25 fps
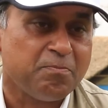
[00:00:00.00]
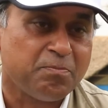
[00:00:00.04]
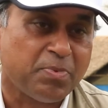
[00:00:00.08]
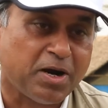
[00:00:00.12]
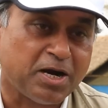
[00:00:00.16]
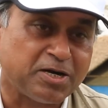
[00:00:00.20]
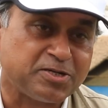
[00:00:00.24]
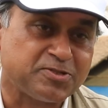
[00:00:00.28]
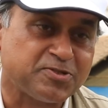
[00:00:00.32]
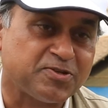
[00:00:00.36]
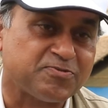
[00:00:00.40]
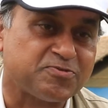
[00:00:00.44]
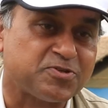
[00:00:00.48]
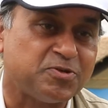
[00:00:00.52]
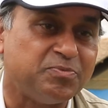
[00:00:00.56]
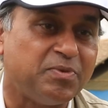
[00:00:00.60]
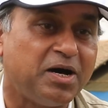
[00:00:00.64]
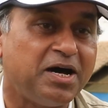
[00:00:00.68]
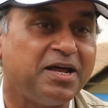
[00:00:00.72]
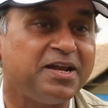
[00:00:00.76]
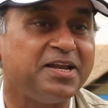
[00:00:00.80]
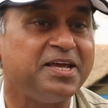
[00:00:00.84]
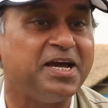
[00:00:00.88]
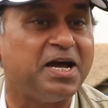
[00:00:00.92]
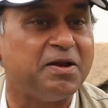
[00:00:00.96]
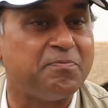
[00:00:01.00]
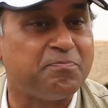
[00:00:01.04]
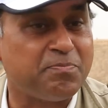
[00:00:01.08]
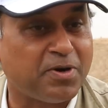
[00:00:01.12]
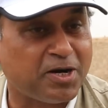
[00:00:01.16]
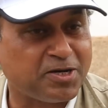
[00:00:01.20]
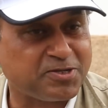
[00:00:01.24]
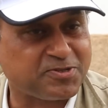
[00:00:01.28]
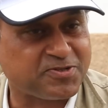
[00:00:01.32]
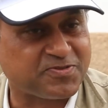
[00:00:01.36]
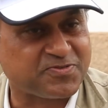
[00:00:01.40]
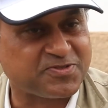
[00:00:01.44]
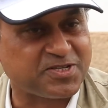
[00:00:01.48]
parts of Somalia and
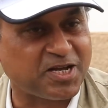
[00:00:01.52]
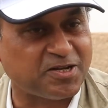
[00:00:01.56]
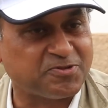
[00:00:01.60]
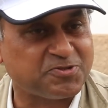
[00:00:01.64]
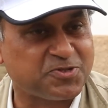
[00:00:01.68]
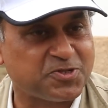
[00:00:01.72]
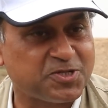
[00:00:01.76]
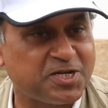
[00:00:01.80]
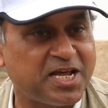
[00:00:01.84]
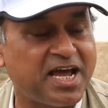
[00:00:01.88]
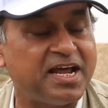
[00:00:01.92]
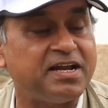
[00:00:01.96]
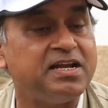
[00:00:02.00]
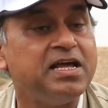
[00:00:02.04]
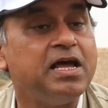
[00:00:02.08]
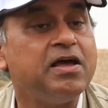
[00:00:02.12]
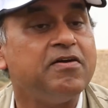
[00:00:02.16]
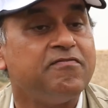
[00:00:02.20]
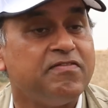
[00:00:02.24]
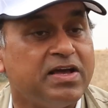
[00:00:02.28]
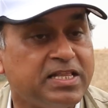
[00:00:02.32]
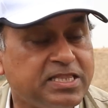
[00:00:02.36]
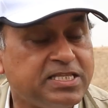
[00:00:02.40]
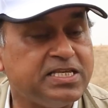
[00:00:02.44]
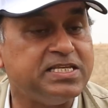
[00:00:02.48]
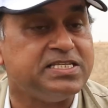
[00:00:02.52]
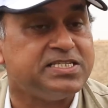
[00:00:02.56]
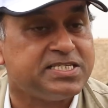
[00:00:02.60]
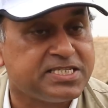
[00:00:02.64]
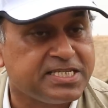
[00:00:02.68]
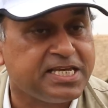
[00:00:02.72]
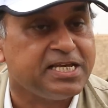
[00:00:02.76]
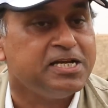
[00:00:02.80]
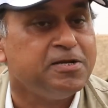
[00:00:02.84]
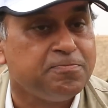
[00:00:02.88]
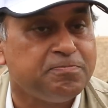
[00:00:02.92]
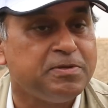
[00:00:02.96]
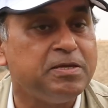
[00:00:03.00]
parts of South Sudan where these
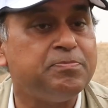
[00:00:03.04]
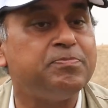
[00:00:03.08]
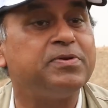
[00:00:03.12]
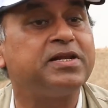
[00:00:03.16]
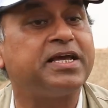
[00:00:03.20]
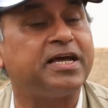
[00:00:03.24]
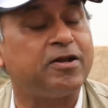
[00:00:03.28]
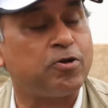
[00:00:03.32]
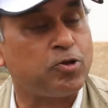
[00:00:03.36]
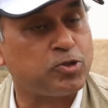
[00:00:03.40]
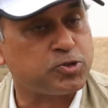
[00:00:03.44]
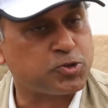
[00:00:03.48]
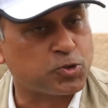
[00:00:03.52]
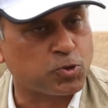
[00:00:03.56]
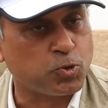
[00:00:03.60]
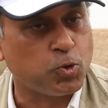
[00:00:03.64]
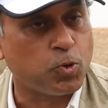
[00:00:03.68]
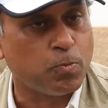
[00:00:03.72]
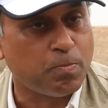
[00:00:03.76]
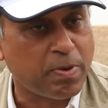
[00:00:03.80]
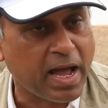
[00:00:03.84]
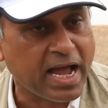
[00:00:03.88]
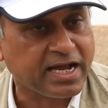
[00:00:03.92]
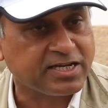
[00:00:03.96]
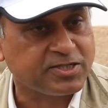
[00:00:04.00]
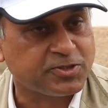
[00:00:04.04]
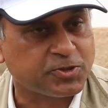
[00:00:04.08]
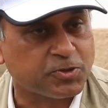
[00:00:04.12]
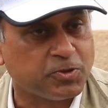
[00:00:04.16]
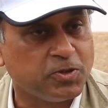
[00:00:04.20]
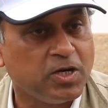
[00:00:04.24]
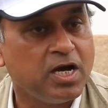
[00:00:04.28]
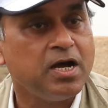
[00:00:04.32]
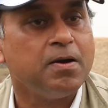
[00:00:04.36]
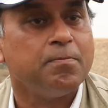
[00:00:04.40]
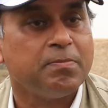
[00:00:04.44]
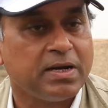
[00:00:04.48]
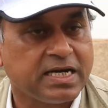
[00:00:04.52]
skilled people can also go back to.